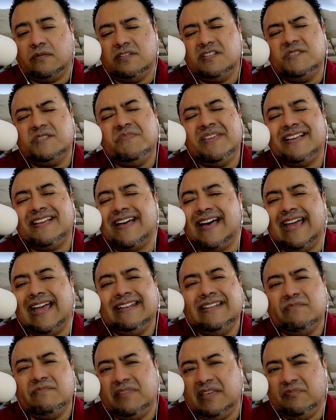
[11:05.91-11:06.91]
And just be
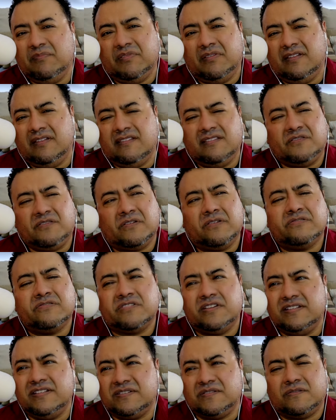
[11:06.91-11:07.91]
kind to people in the
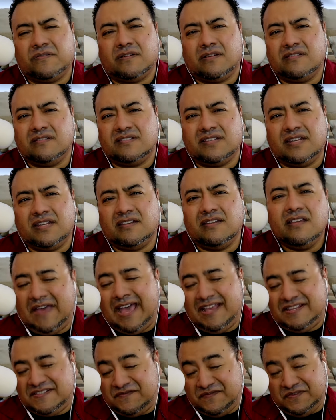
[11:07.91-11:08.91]
grocery stores, in
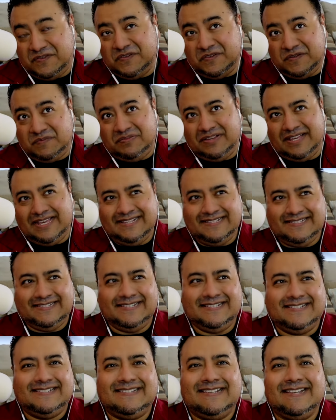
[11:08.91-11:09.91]
fast food
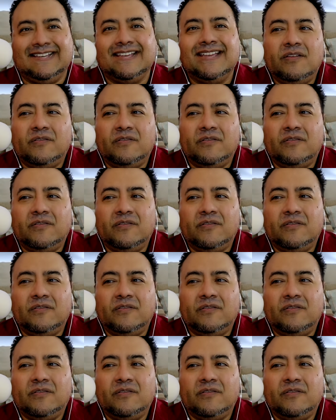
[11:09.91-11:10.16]
places,